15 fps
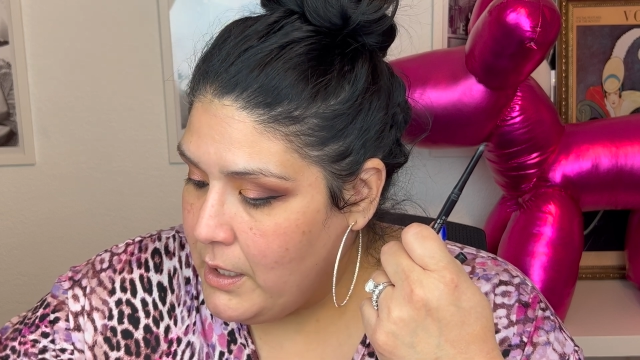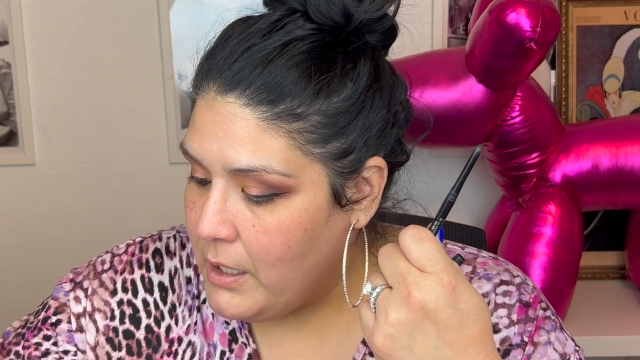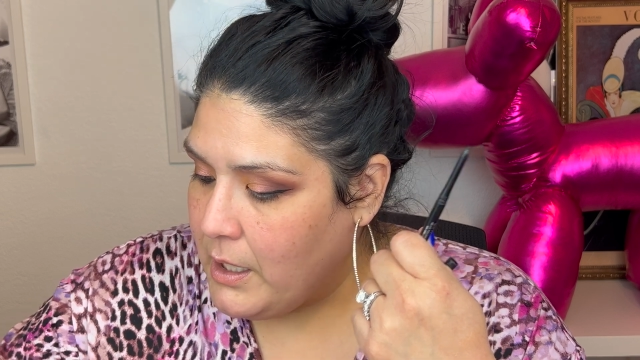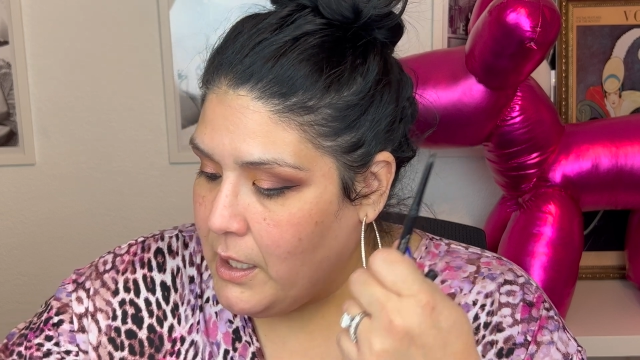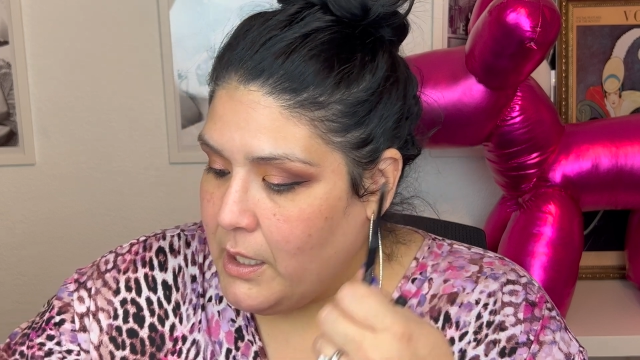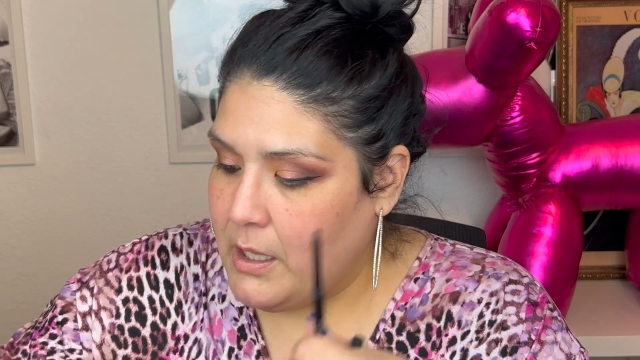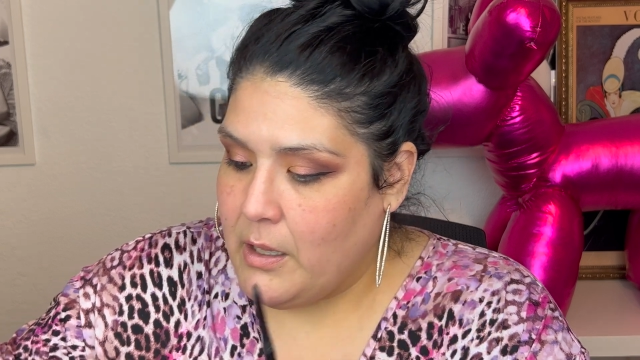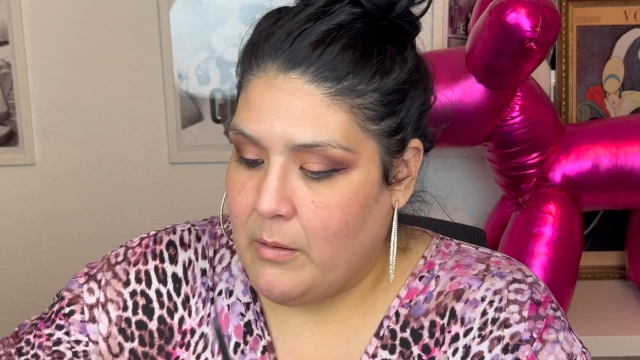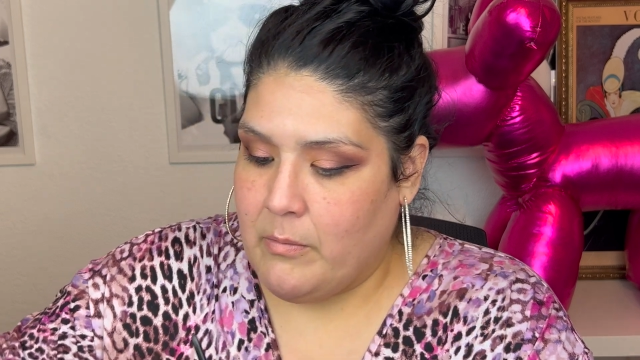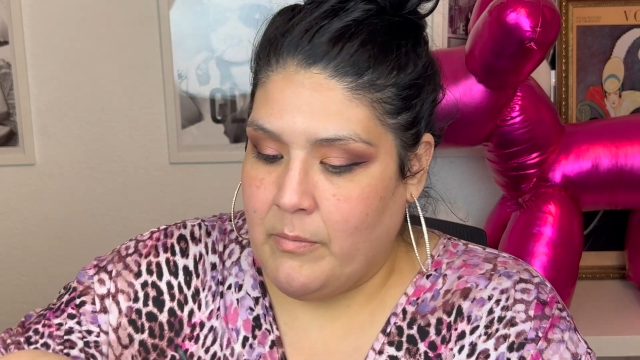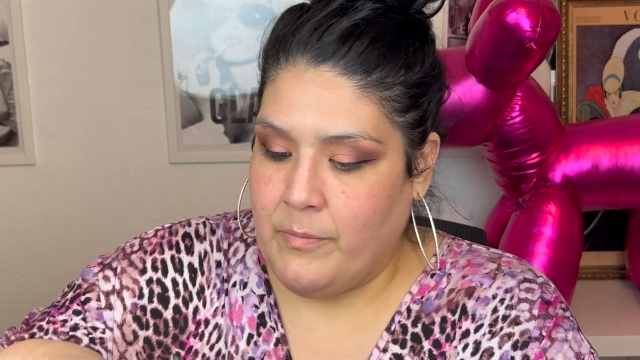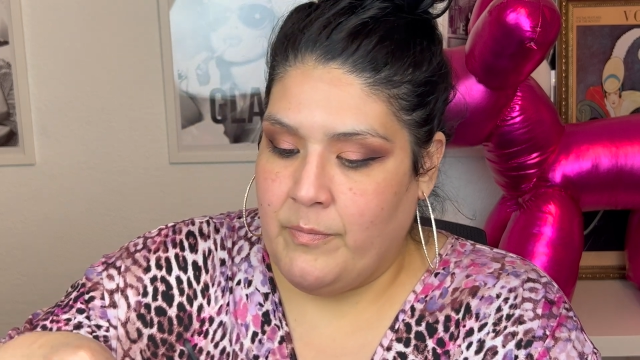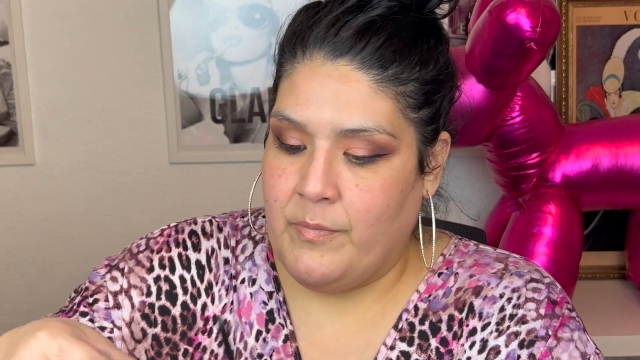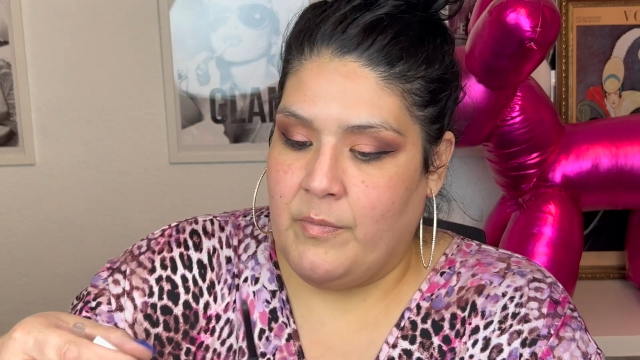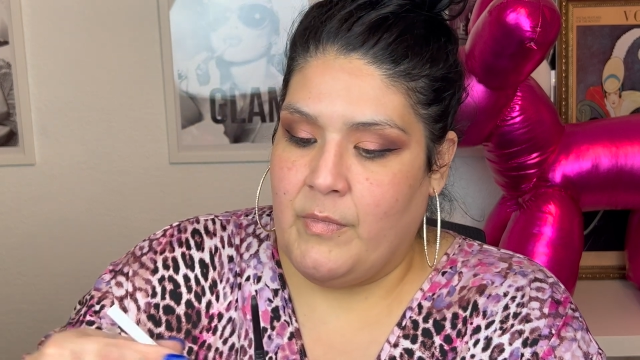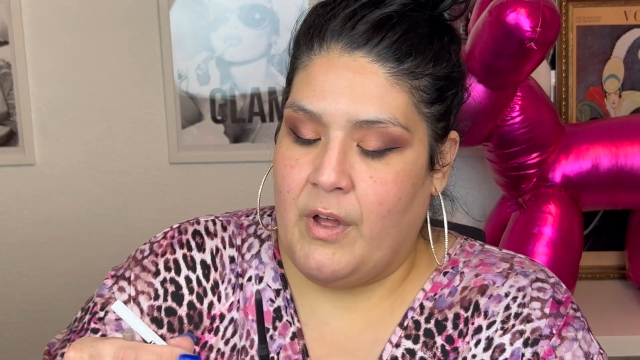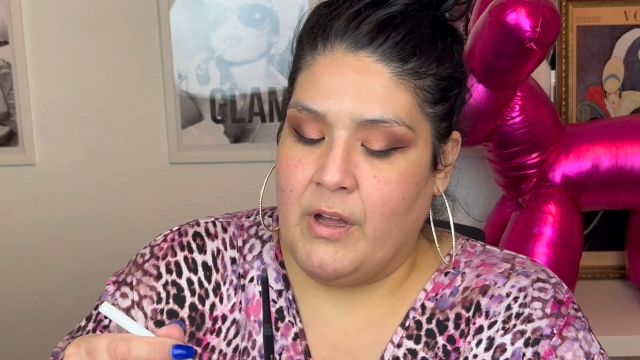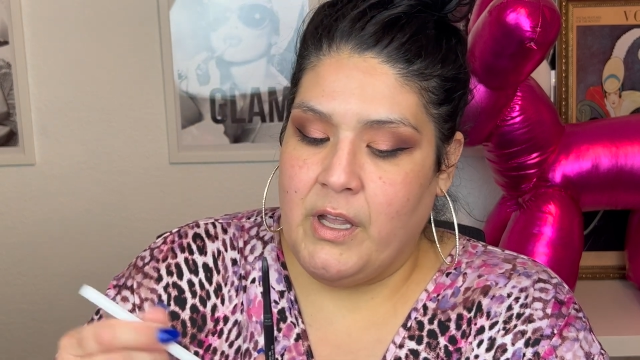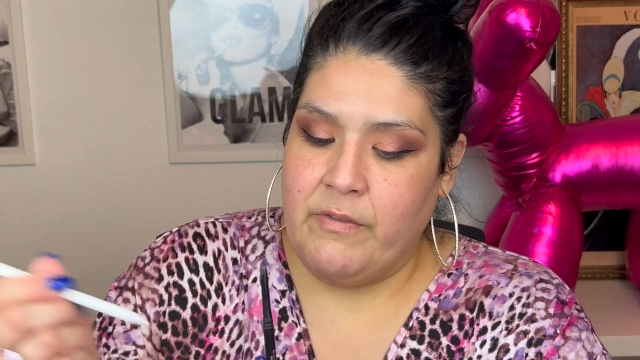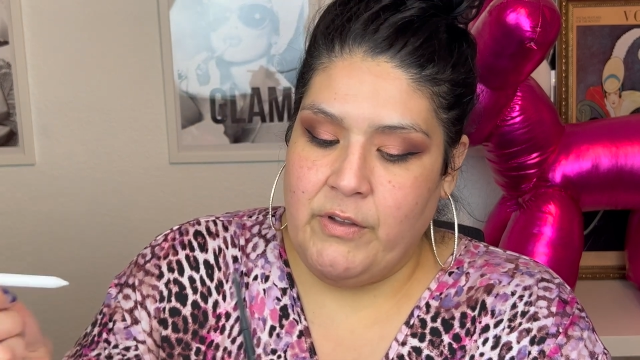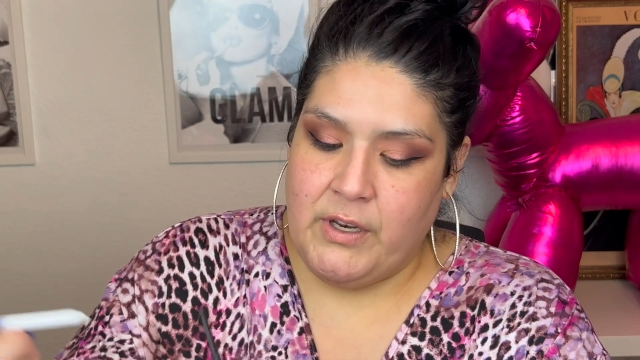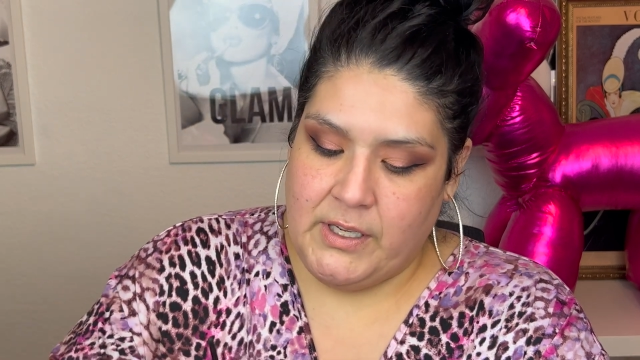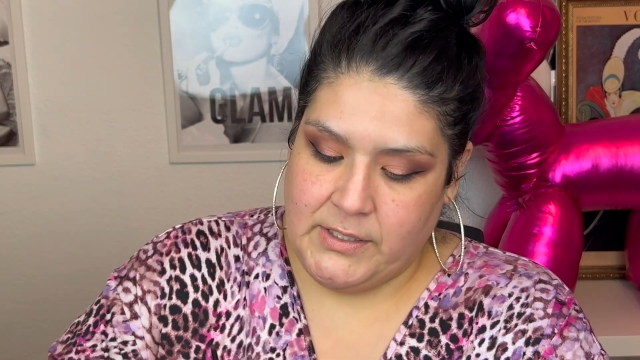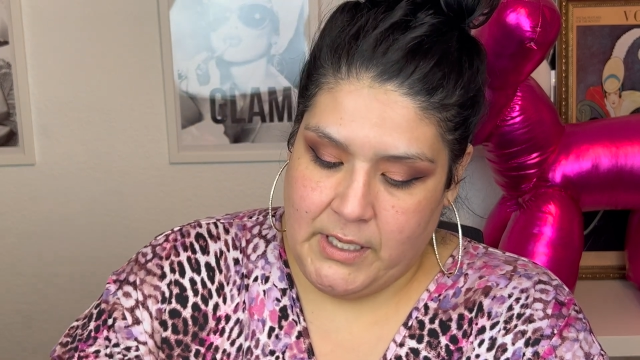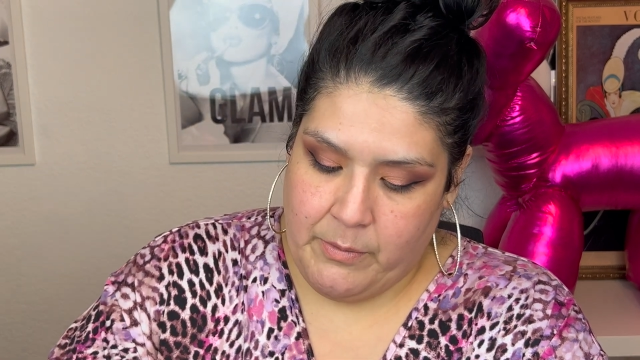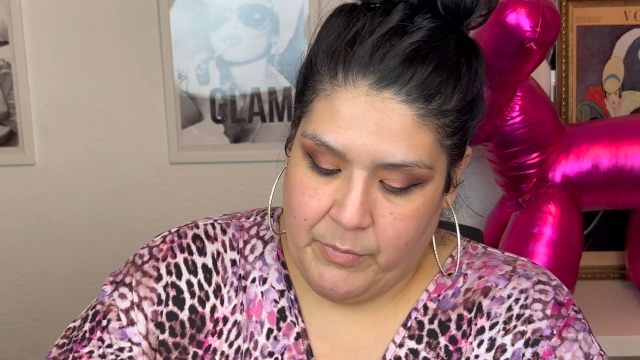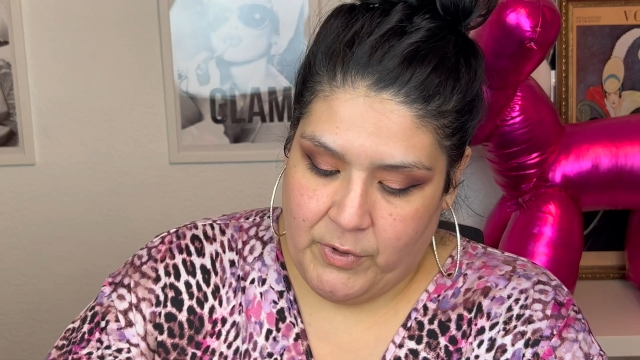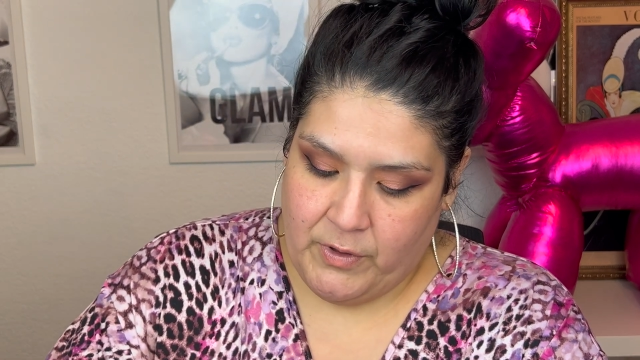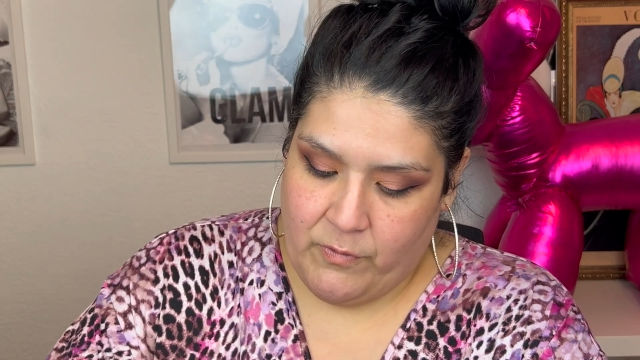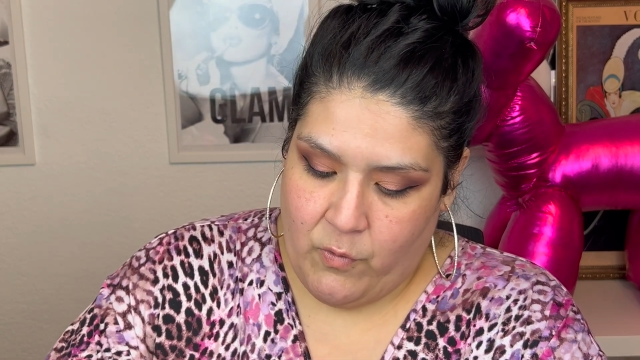I'll give you an
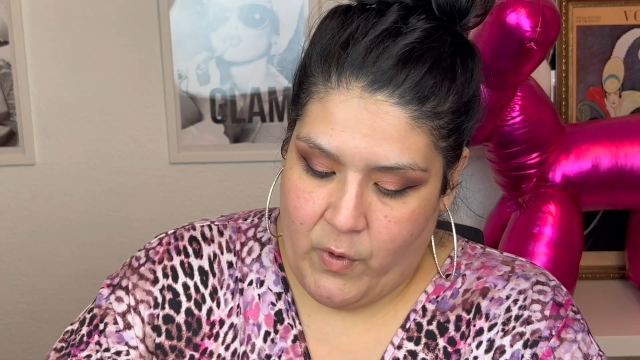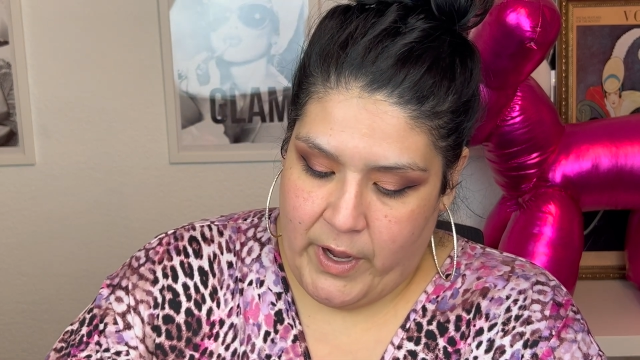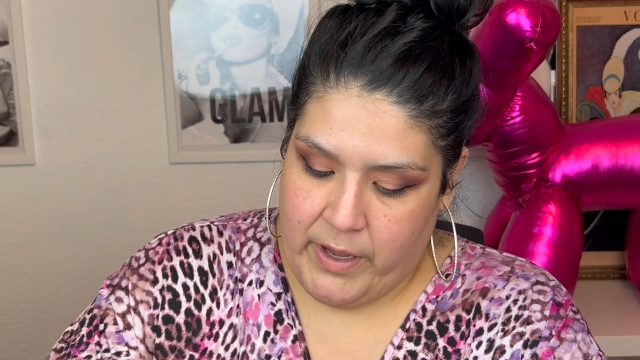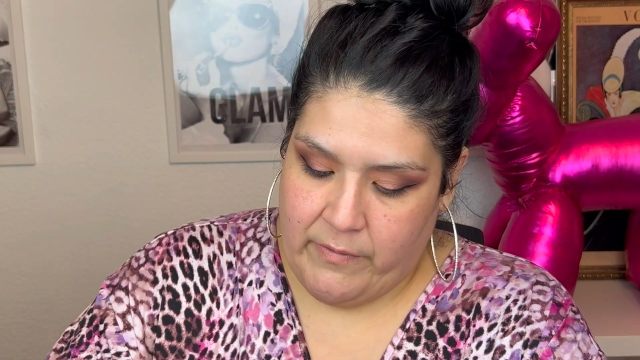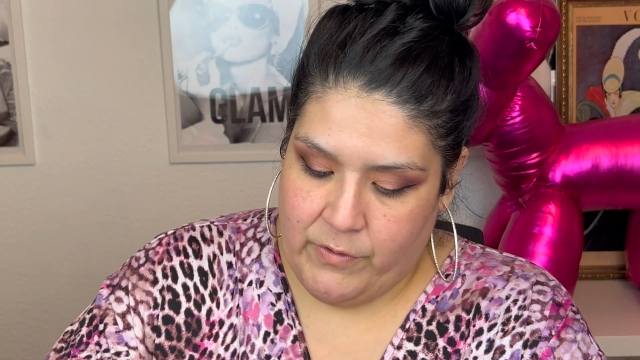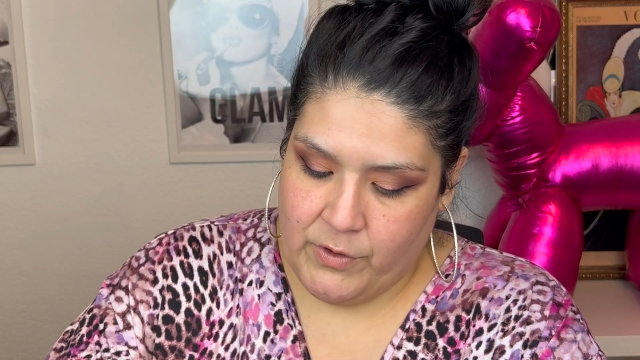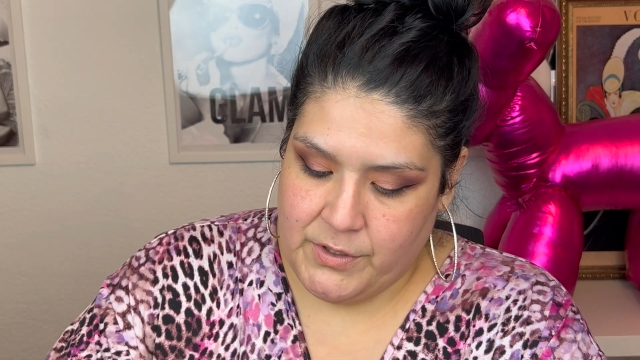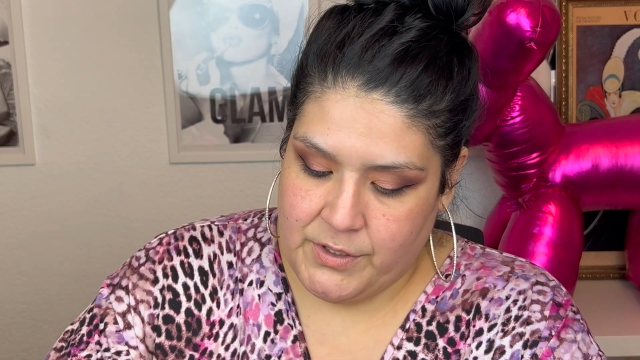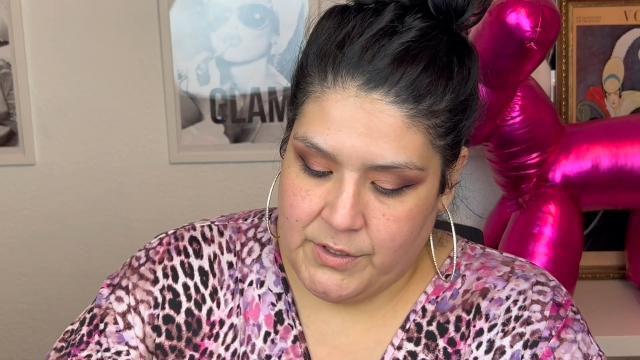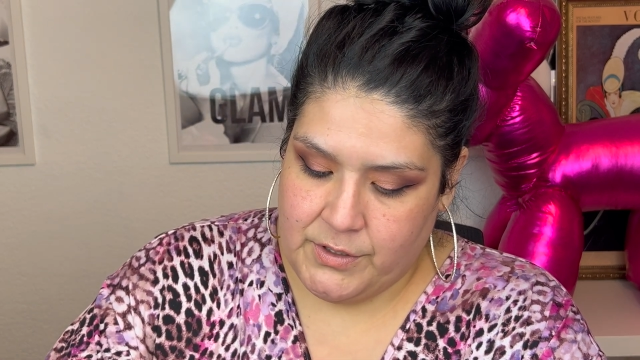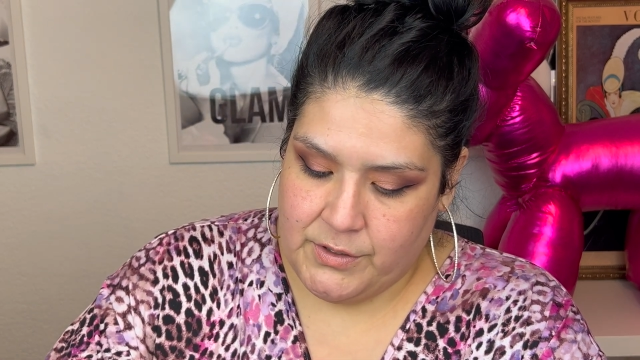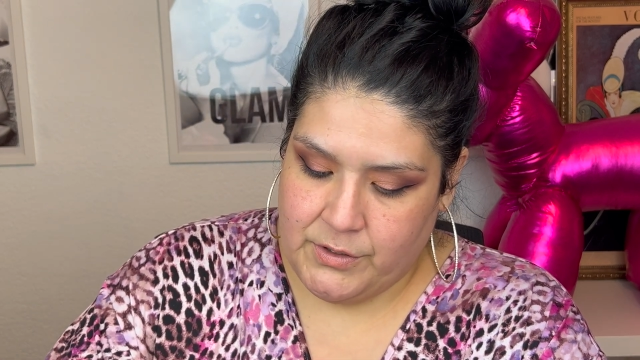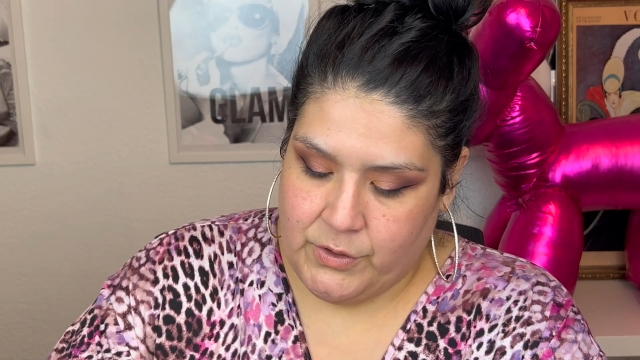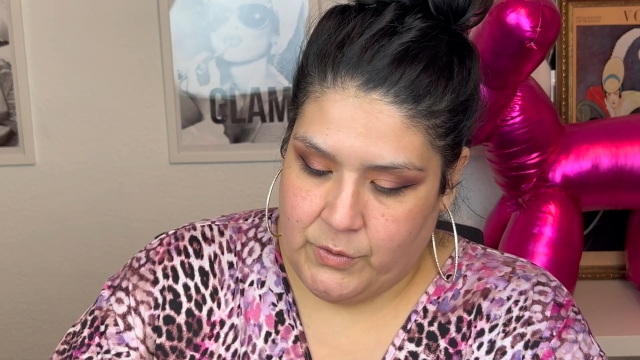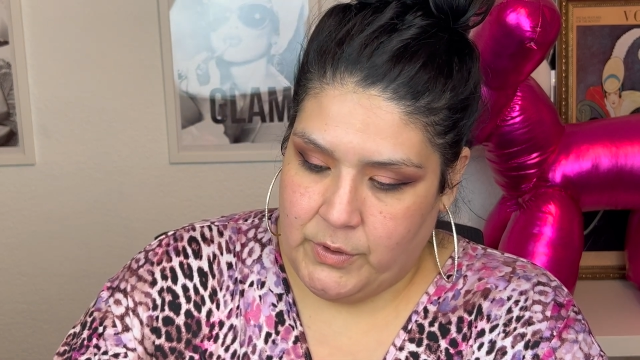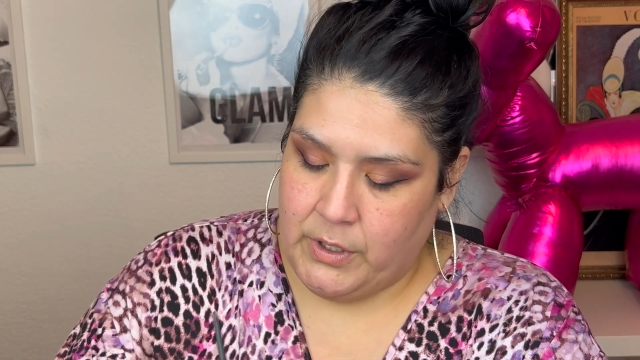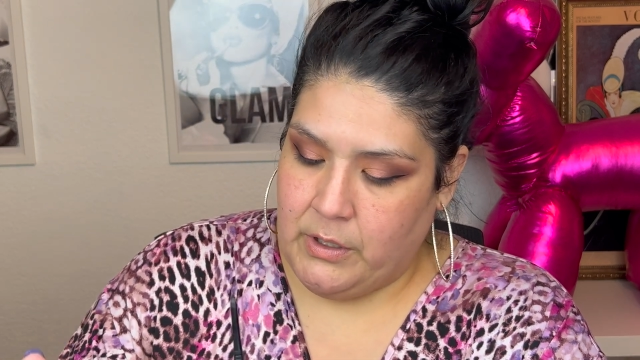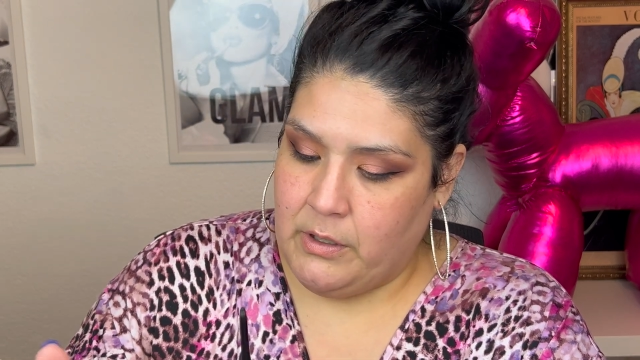example of white versus nude.